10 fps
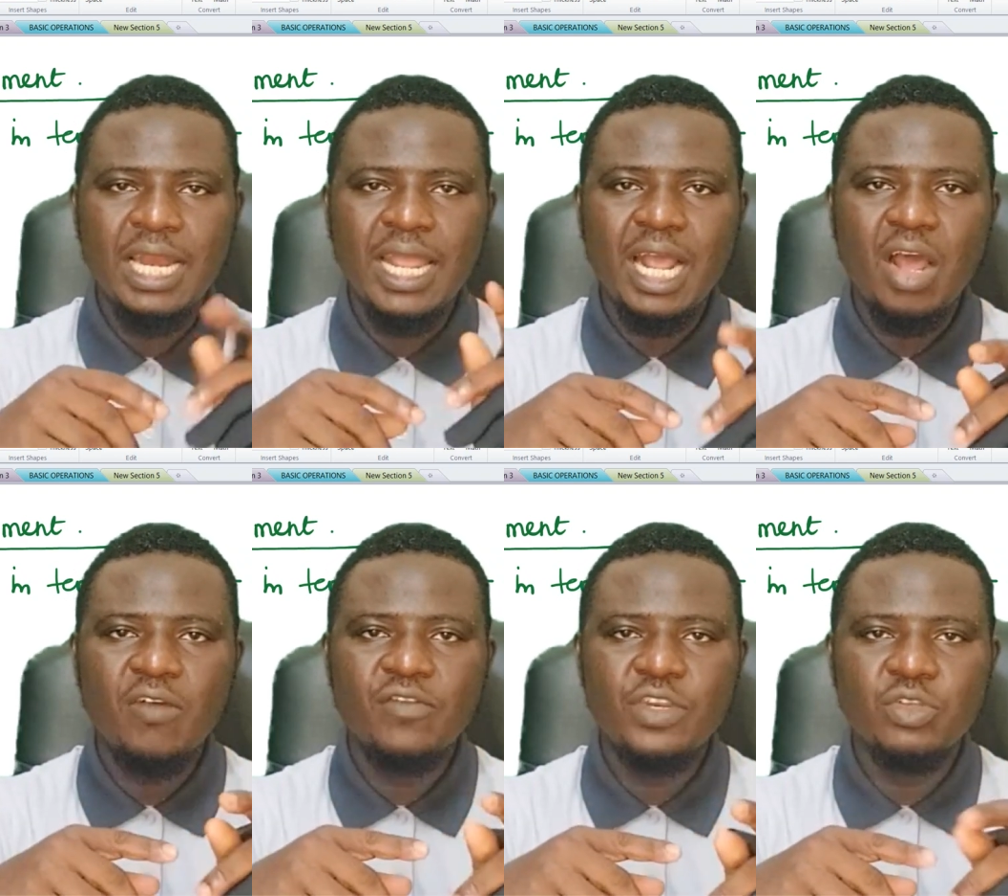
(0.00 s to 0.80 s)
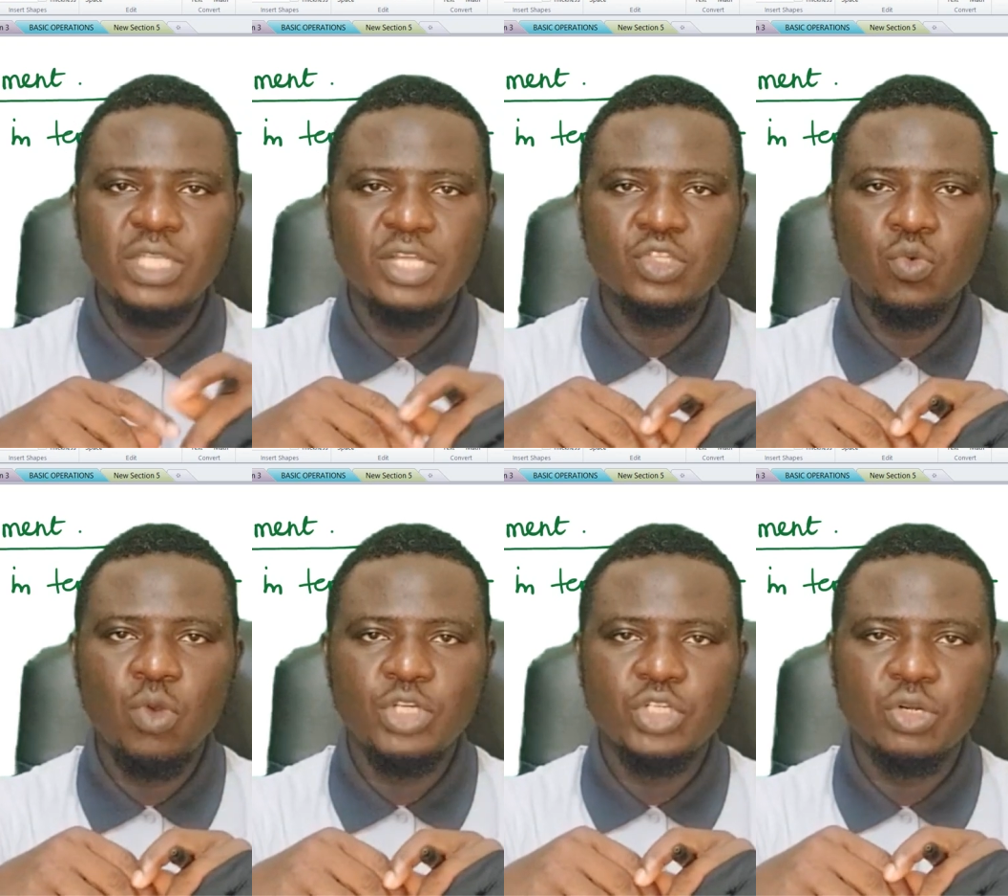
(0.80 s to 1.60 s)
Kindly like our videos
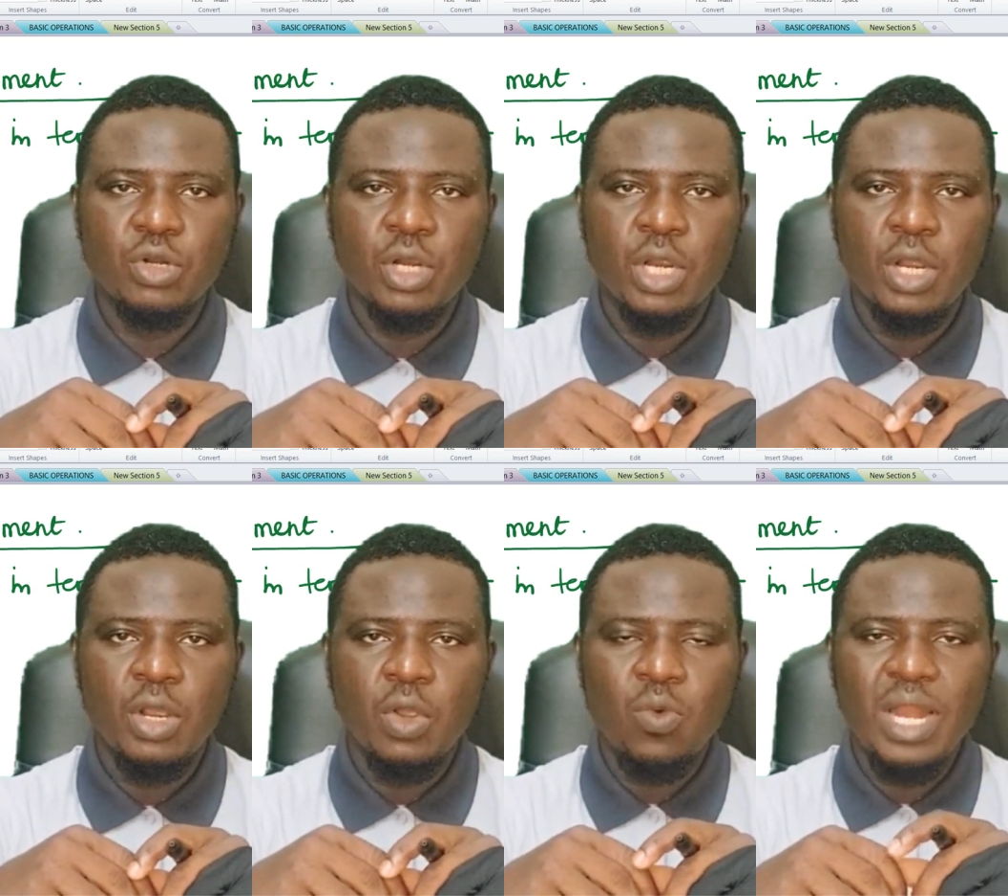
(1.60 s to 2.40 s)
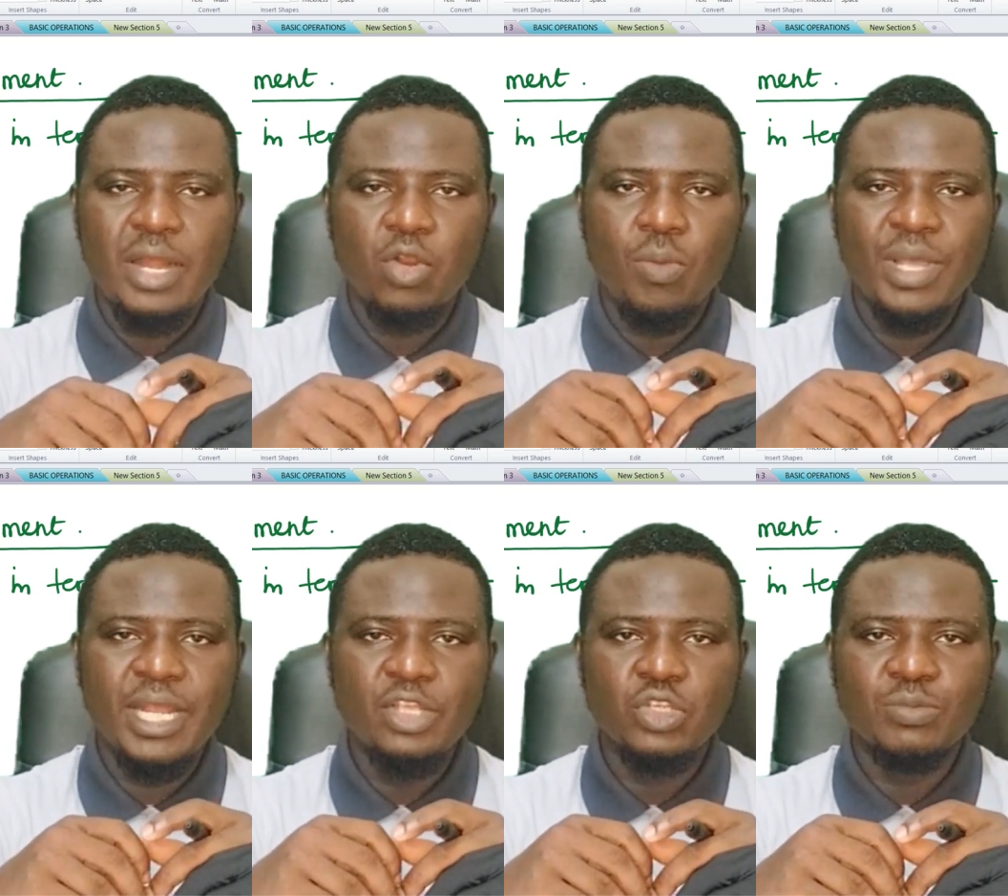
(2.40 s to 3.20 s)
as you watch, while I
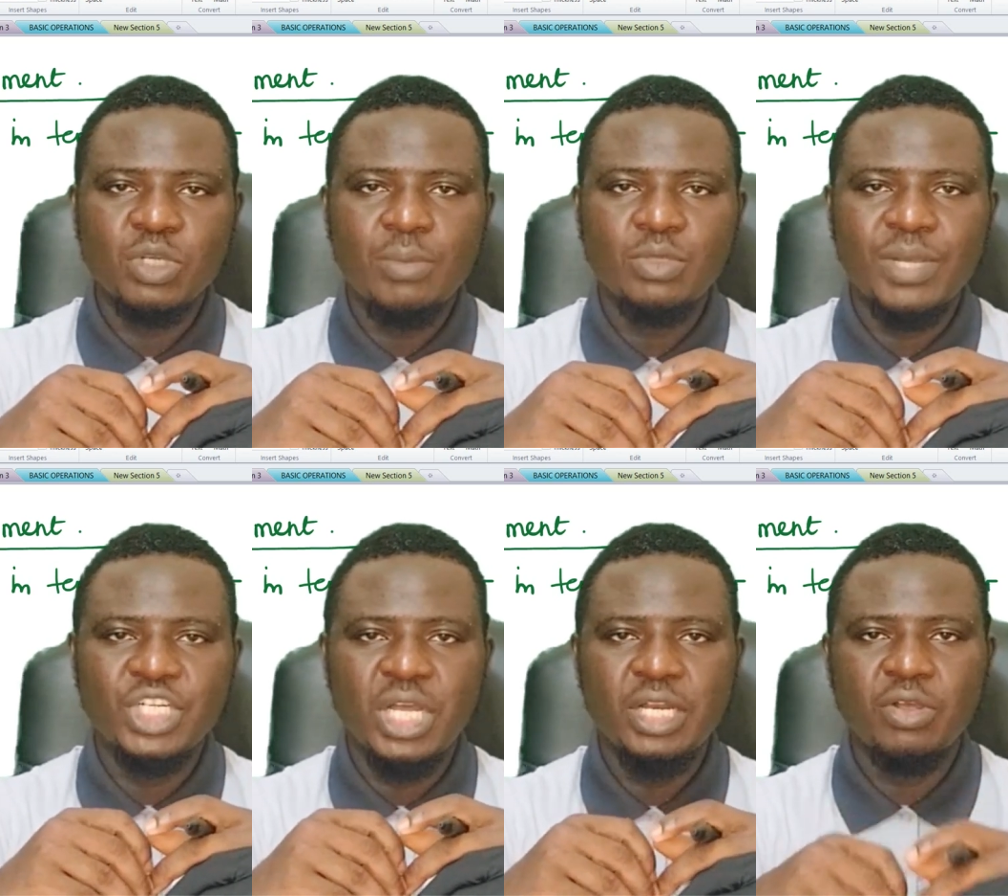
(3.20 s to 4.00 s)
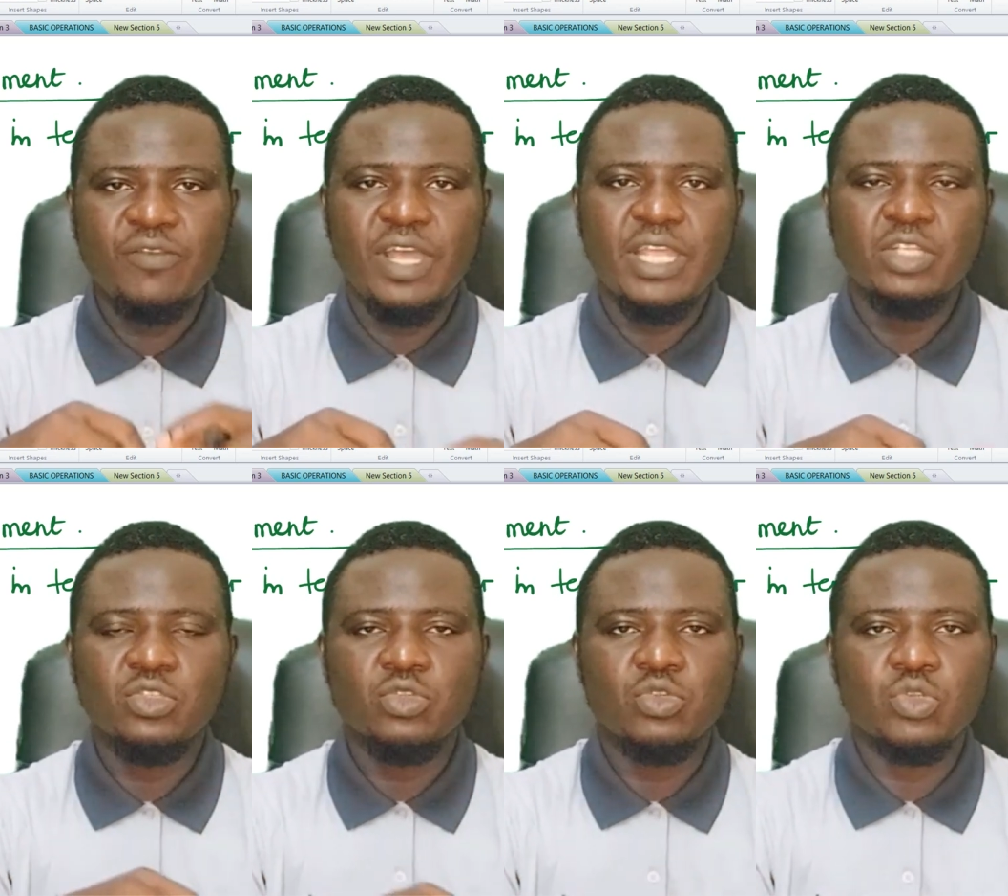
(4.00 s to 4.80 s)
recommend that you subscribe to my channel if
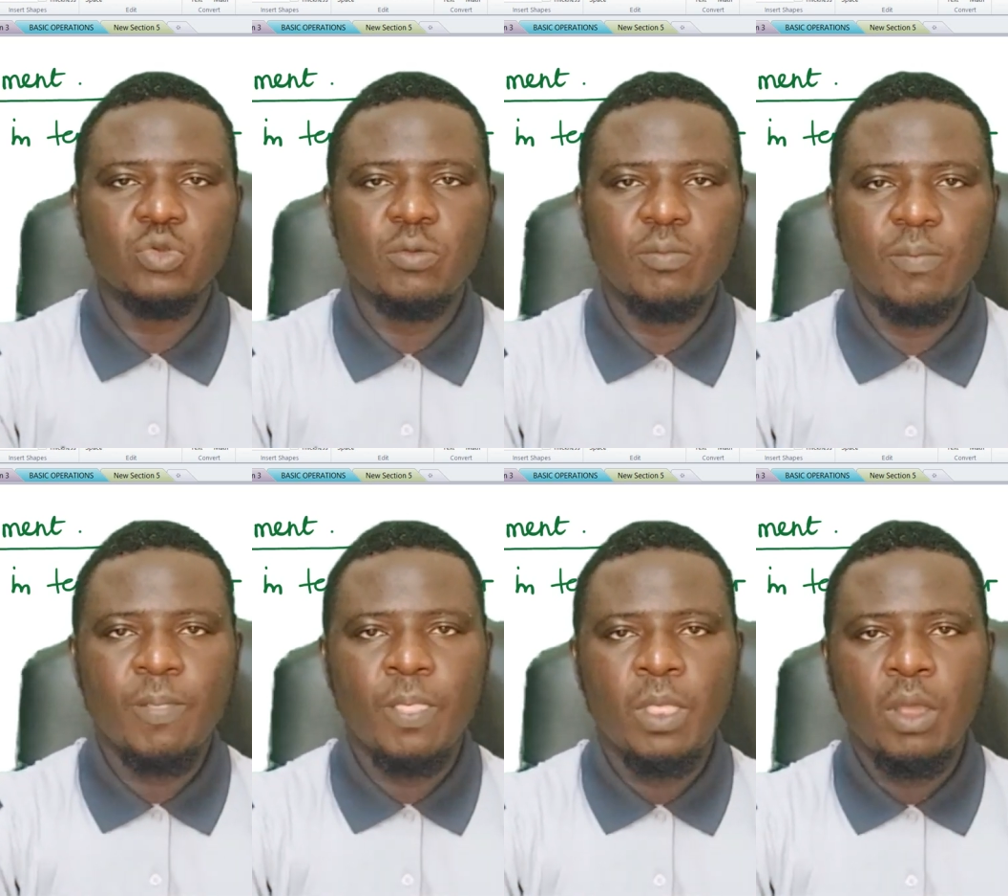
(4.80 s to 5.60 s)
you are yet to do so.